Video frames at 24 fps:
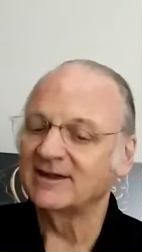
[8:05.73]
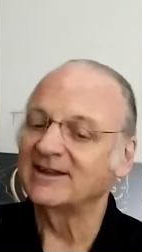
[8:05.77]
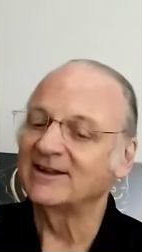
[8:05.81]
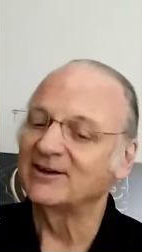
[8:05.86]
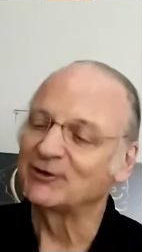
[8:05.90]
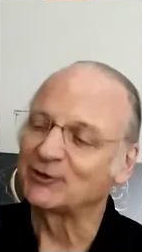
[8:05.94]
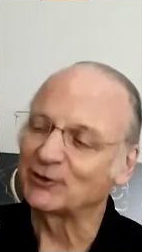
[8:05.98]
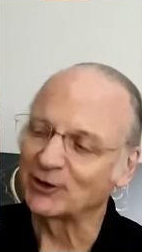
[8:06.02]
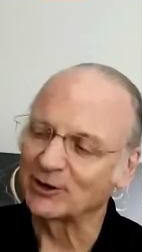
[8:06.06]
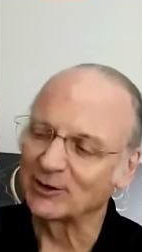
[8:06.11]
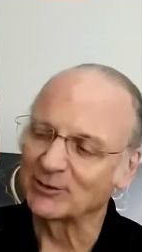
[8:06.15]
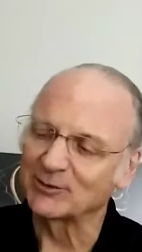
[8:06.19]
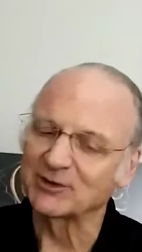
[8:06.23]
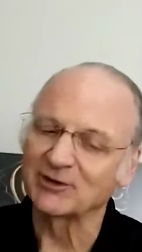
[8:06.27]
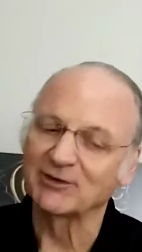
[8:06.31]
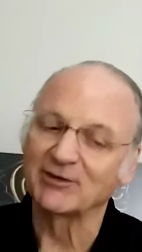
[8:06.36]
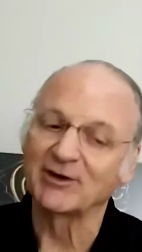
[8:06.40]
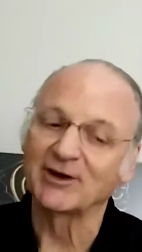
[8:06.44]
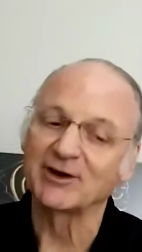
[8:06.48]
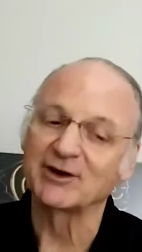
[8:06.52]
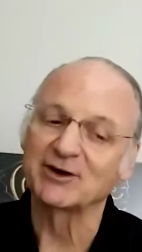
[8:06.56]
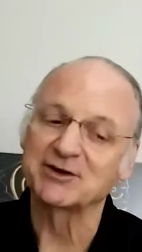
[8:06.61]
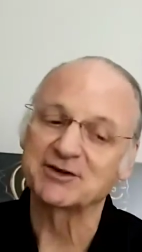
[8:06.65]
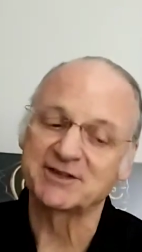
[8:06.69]
in terms
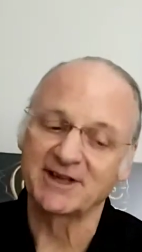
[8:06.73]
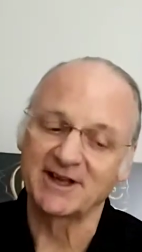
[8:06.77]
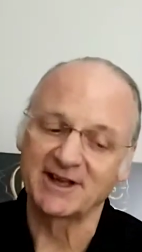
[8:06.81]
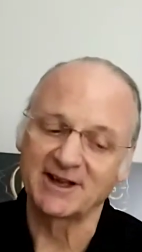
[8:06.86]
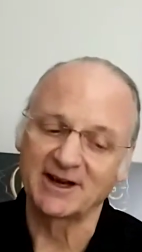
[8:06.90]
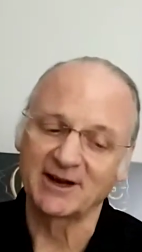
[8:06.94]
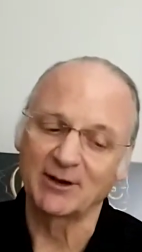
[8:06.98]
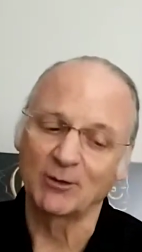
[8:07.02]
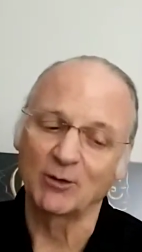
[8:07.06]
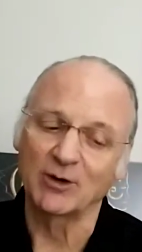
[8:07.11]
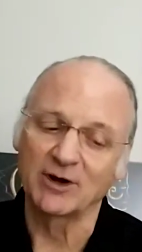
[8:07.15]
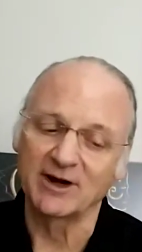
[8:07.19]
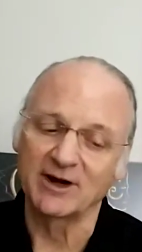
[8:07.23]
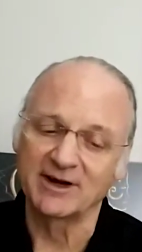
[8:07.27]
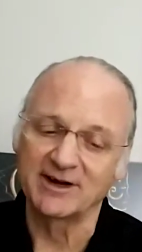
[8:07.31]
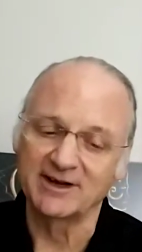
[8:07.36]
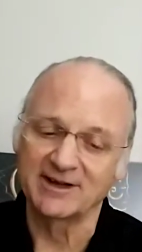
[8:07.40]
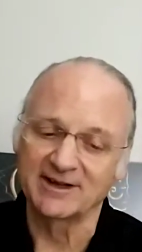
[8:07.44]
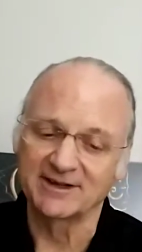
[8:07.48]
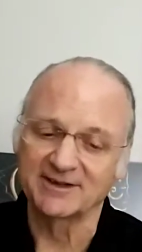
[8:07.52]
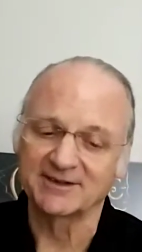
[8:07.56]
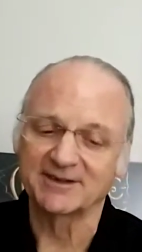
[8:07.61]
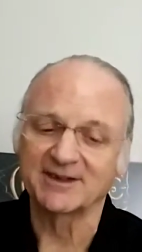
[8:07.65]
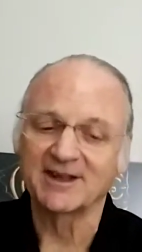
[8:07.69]
of understanding what
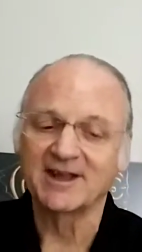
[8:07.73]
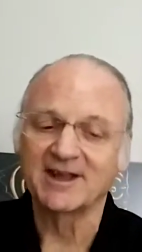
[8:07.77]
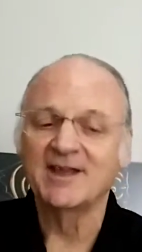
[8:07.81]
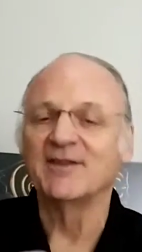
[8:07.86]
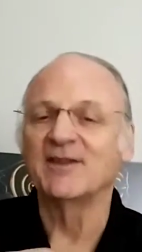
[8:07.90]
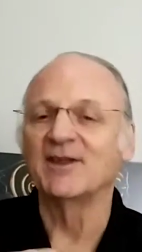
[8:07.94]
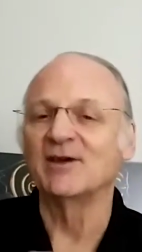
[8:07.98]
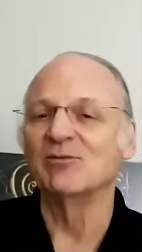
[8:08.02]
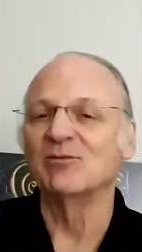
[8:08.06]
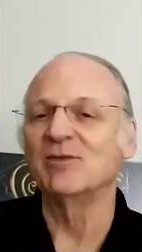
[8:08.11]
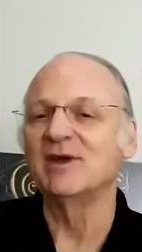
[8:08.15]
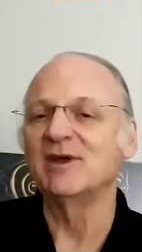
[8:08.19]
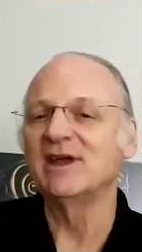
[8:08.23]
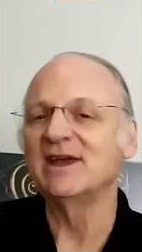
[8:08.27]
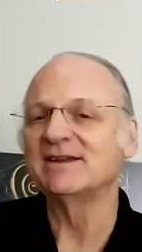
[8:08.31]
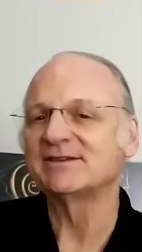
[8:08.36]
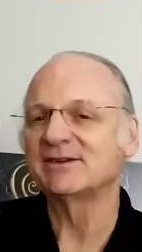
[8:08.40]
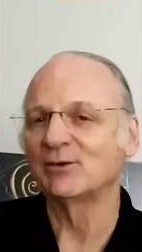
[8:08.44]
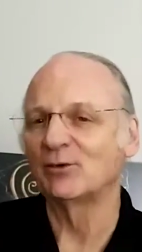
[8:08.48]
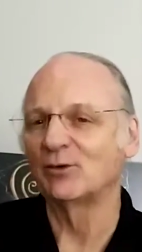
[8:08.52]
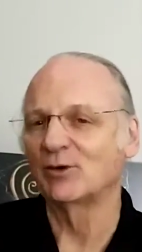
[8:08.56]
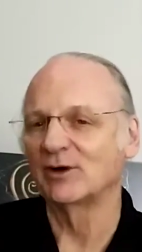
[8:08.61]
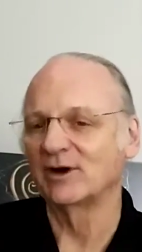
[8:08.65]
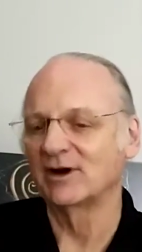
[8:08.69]
it is that
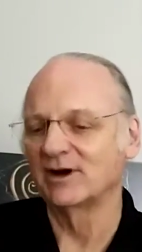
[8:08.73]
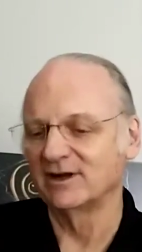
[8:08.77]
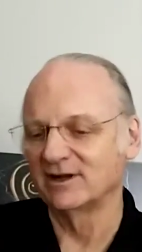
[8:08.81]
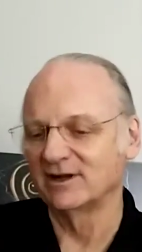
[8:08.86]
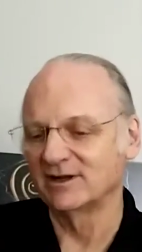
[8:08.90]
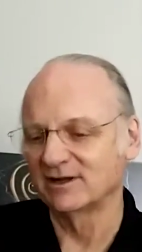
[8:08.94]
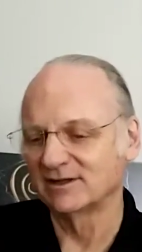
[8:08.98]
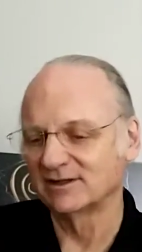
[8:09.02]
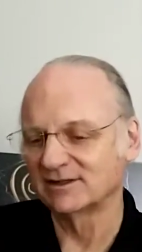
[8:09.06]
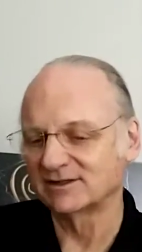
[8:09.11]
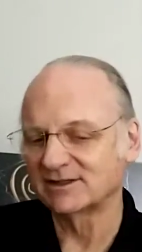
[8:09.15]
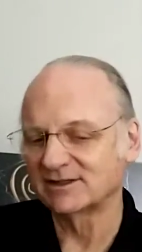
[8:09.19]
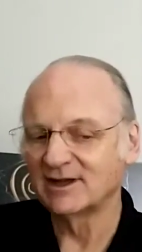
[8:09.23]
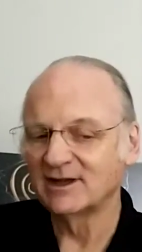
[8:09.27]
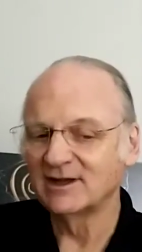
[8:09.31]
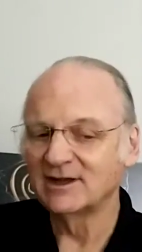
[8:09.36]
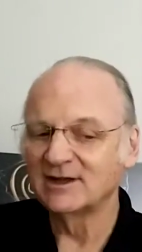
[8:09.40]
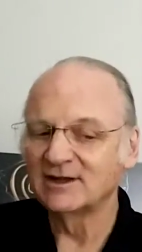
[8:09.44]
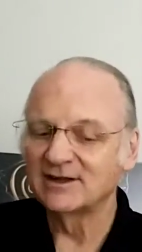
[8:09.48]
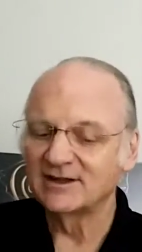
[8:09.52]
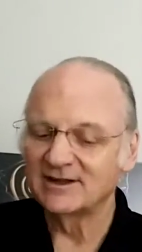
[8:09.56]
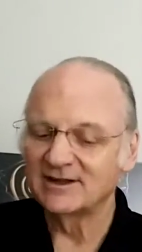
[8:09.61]
makes it what it is.